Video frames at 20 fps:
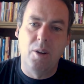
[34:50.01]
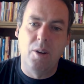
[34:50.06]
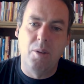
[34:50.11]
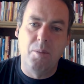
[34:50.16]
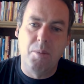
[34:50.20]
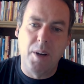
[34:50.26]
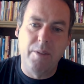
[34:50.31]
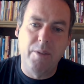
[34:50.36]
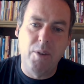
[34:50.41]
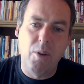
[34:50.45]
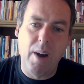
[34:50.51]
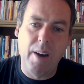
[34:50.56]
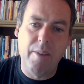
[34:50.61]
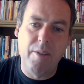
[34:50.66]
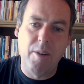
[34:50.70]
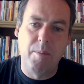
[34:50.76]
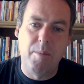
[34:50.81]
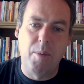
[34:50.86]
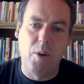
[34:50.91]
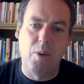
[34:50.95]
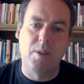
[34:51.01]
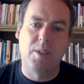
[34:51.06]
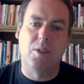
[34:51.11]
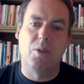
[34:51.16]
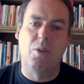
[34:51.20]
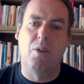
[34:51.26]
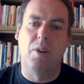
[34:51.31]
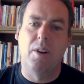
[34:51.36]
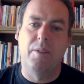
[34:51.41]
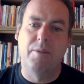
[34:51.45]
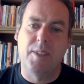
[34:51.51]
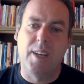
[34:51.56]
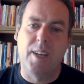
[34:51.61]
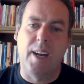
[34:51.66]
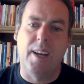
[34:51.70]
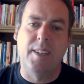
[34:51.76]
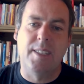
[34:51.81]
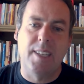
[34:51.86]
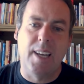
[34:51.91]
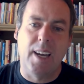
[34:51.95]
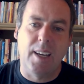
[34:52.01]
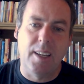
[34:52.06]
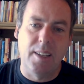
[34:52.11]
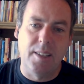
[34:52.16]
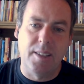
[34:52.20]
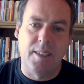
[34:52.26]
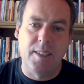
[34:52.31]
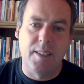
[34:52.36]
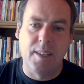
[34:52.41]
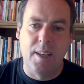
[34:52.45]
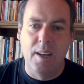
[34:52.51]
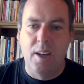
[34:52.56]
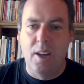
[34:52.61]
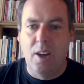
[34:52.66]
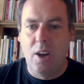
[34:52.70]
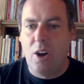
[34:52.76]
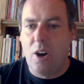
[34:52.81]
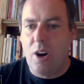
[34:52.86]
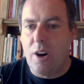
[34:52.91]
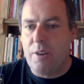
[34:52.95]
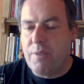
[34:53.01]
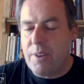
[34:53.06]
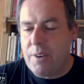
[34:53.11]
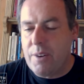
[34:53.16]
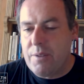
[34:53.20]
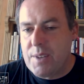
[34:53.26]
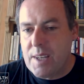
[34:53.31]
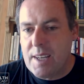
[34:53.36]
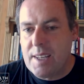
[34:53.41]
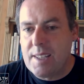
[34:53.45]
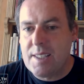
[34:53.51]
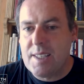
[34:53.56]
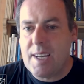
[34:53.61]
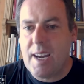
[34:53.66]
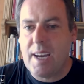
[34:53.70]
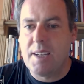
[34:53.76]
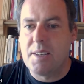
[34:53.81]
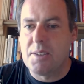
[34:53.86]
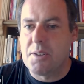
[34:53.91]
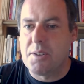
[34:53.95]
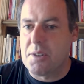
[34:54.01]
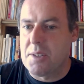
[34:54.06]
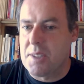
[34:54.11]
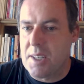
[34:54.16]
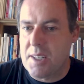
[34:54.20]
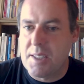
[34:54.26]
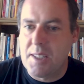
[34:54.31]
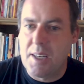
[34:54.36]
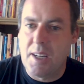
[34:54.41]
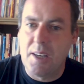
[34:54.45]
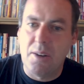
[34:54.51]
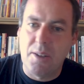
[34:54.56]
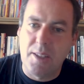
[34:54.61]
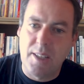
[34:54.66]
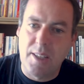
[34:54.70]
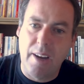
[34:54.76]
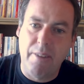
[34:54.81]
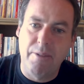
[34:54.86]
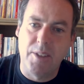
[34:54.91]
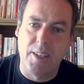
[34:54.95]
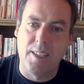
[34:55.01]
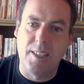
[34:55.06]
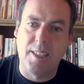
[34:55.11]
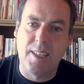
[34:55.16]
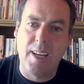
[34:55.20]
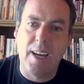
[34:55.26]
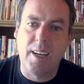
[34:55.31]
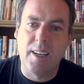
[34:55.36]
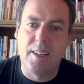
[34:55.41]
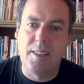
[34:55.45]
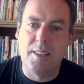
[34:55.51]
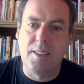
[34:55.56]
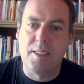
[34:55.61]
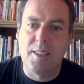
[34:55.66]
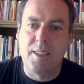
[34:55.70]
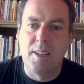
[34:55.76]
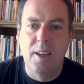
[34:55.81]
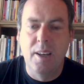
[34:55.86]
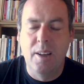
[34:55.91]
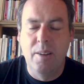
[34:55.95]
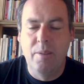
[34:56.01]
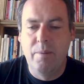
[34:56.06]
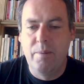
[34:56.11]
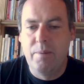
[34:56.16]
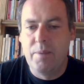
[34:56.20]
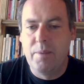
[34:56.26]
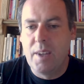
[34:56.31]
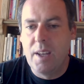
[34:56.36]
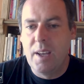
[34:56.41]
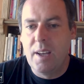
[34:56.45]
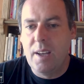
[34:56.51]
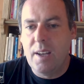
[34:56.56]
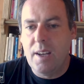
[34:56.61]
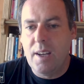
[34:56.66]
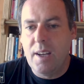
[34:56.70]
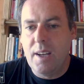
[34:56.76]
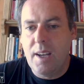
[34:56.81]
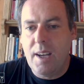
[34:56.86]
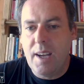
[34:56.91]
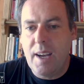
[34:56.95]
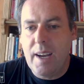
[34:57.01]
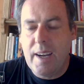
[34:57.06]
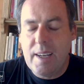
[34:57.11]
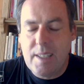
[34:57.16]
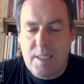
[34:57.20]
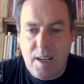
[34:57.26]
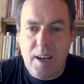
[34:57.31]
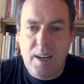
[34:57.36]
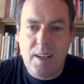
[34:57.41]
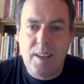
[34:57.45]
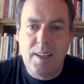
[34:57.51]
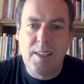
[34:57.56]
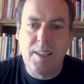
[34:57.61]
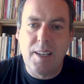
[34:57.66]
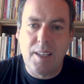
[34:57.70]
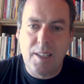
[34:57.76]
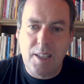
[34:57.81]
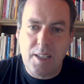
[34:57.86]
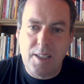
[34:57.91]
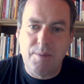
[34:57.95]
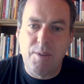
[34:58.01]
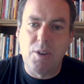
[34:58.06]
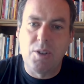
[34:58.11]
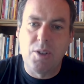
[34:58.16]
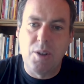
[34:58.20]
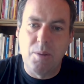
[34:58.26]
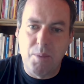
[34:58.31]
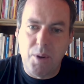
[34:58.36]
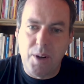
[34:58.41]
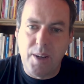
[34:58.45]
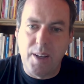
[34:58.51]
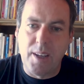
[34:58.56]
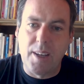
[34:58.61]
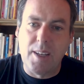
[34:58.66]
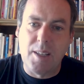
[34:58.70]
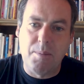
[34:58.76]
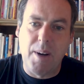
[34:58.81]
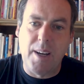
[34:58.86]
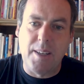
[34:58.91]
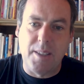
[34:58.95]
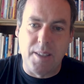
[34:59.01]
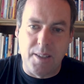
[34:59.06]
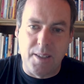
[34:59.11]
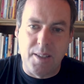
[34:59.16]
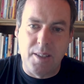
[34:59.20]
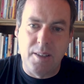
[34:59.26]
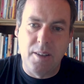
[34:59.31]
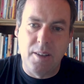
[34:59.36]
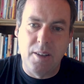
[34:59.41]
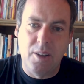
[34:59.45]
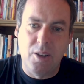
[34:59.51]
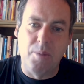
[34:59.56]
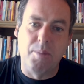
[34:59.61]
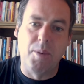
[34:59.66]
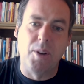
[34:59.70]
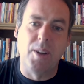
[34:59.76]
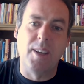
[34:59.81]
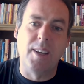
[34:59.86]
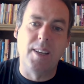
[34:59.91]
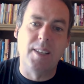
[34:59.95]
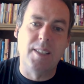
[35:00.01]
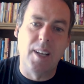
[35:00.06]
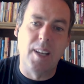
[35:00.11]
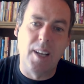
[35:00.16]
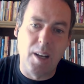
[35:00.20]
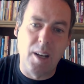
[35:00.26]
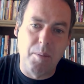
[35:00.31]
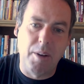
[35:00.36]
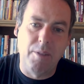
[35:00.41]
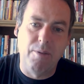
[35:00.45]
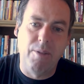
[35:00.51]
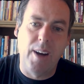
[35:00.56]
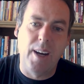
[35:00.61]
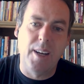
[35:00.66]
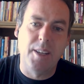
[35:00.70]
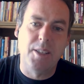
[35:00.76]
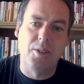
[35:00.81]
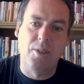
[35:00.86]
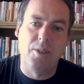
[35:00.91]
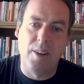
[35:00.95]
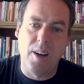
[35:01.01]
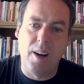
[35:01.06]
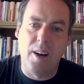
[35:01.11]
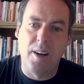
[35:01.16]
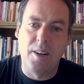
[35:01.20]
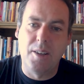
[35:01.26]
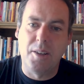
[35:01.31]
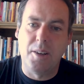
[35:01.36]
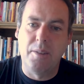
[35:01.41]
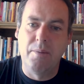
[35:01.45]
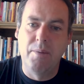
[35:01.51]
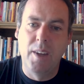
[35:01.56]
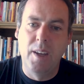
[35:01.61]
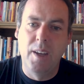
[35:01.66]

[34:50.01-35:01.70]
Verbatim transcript: But if you have a BOLT score of 10 seconds, or 15 seconds, or 16 or 17 seconds, it's likely that dysfunctional breathing is present. Your breathing is a little bit faster and harder.